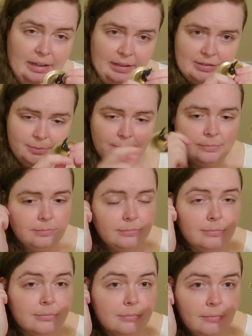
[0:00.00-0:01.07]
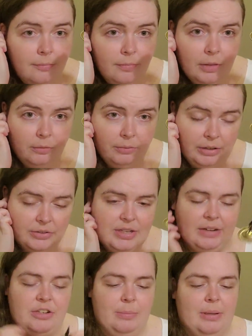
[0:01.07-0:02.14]
And when you
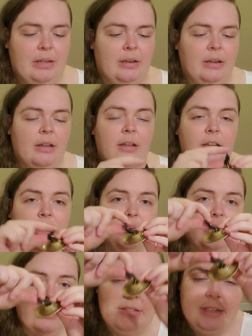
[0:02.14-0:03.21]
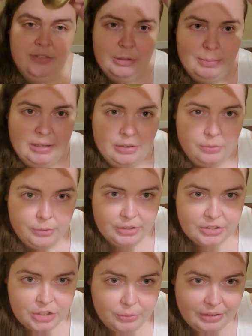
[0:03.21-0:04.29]
safety pin, you want the safety pin or
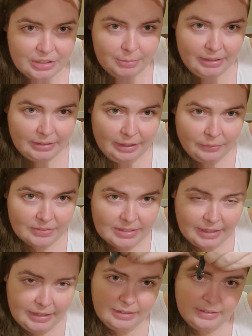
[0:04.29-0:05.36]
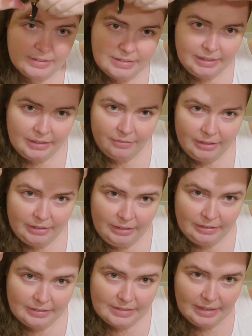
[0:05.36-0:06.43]
the sewing to be on the outside instead of on
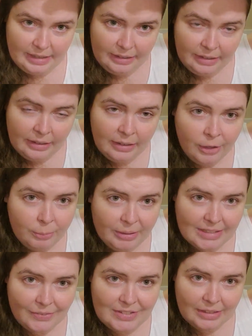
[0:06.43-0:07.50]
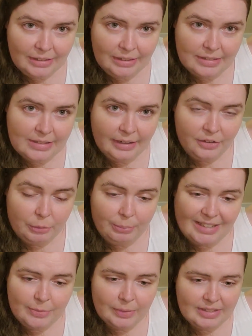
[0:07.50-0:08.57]
the inside, because if it's on the inside, it'll
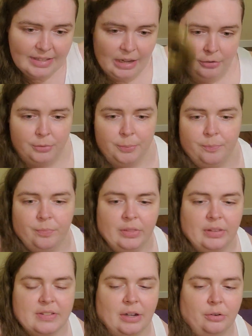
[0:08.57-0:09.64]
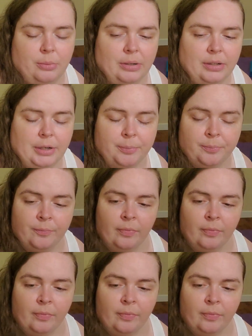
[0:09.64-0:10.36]
mess with the sound quality.